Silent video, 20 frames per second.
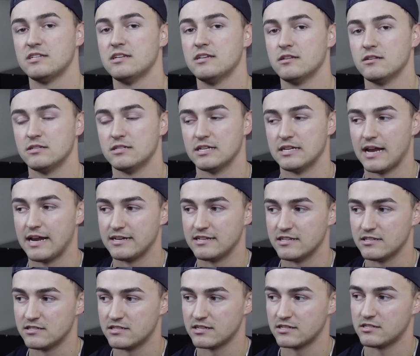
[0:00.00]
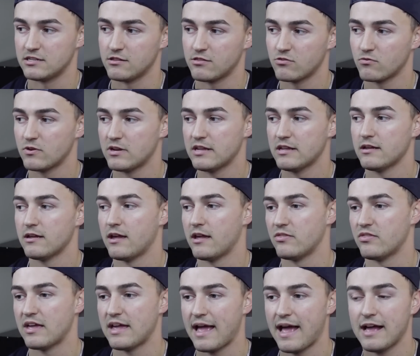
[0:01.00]
to 1963, and
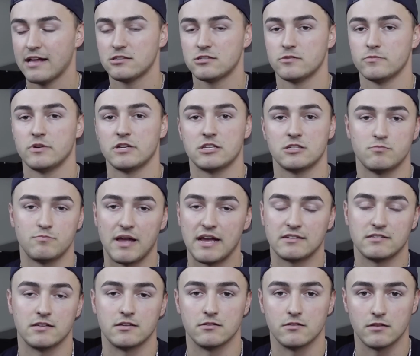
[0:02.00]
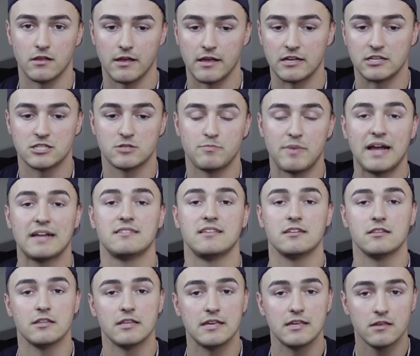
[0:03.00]
they had some
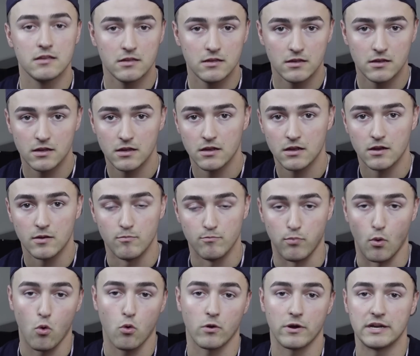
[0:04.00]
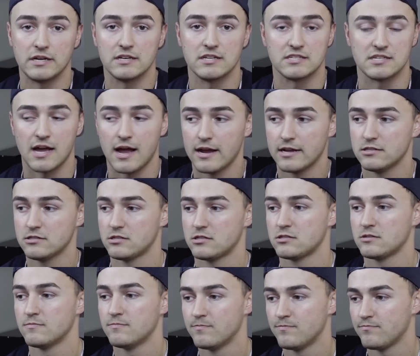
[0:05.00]
expectedly boring designs.
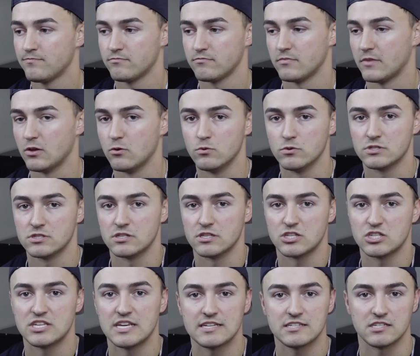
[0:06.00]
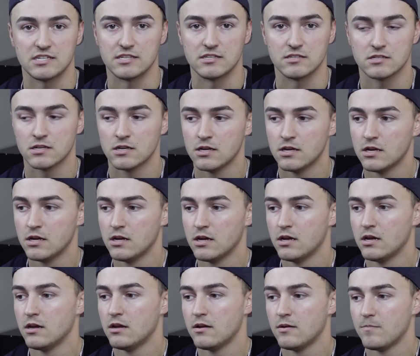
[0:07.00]
It was the 60s.
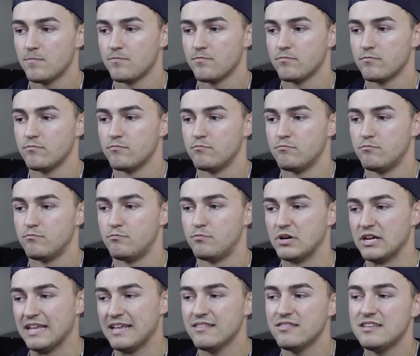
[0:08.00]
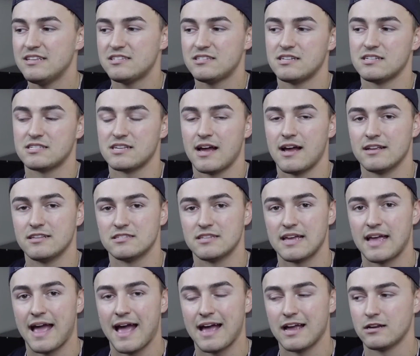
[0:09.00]
But in these designs, they
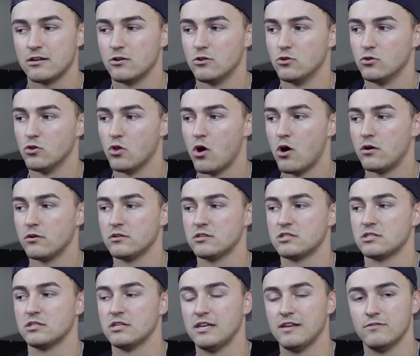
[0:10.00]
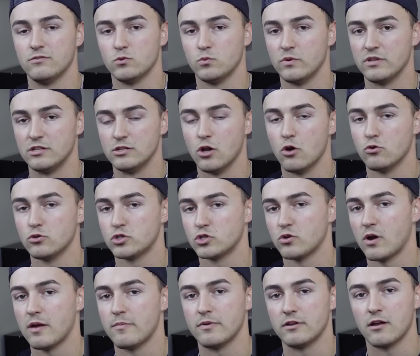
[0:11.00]
had long sleeves with no
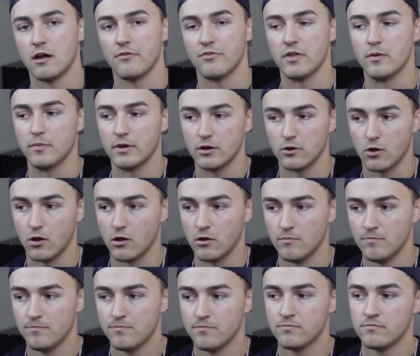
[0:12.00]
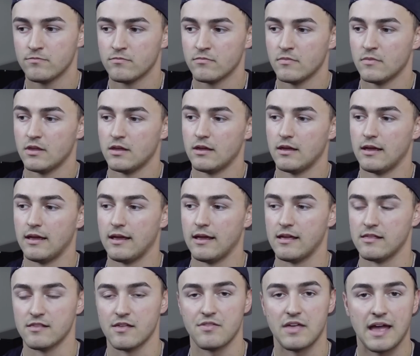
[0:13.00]
striping on them at all.
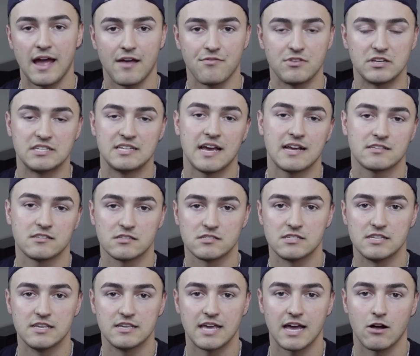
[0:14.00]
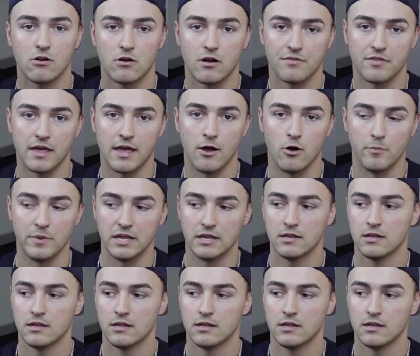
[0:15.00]
And then they had the Texas decal on the helmet.